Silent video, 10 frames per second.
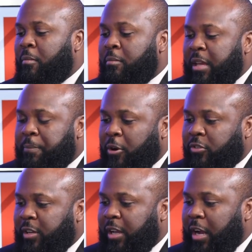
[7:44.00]
Me
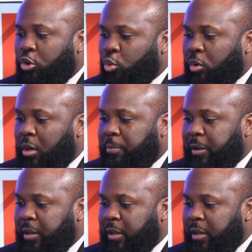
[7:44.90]
personally, I grew up
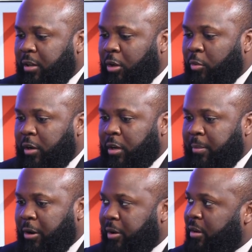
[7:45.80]
in a low-income
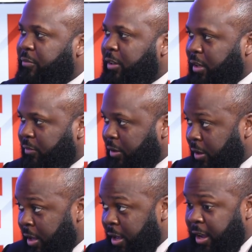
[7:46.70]
area of Cleveland
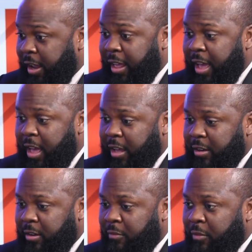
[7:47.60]
and had
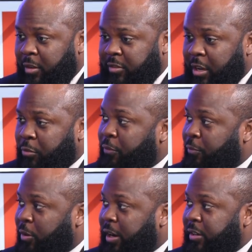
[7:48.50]
several
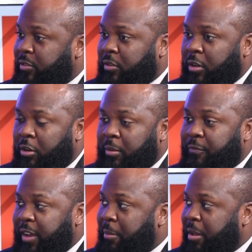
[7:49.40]
friends and
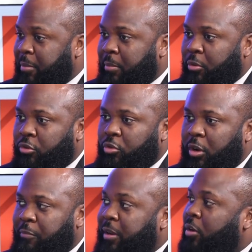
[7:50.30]
family members who
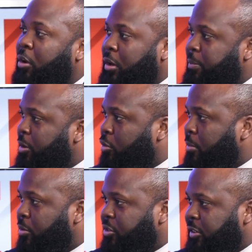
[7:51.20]
have been caught up in the
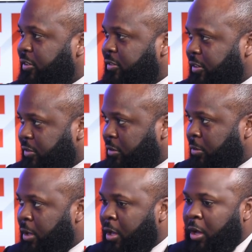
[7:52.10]
criminal justice system.
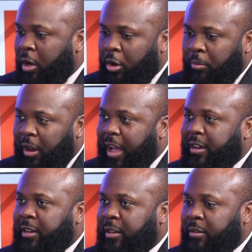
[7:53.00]

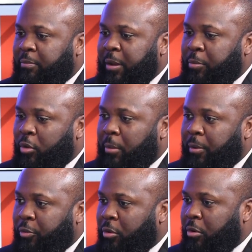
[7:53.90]
Locking people up
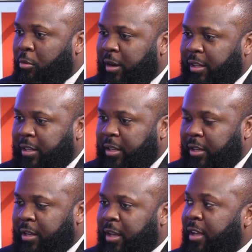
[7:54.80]
and throwing away the
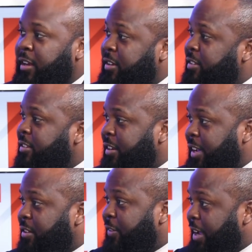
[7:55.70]
key
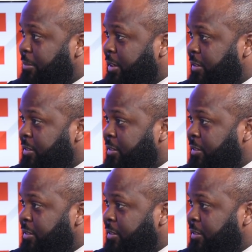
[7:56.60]
disconnects families.